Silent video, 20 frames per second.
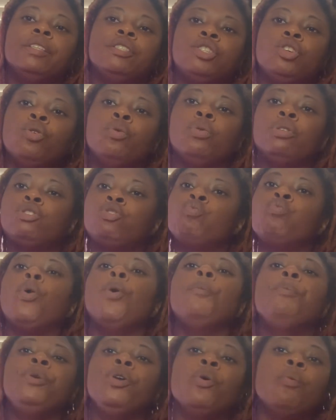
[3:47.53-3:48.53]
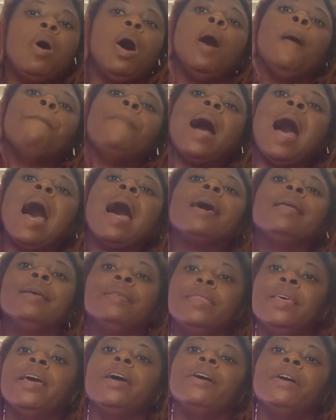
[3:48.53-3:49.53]
to swoop you up out
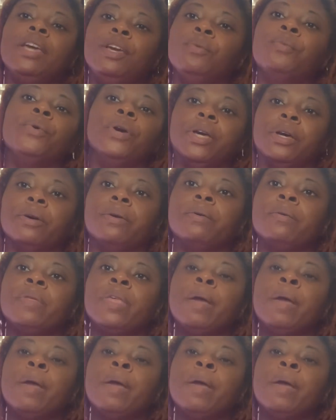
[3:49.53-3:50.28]
of there, he will.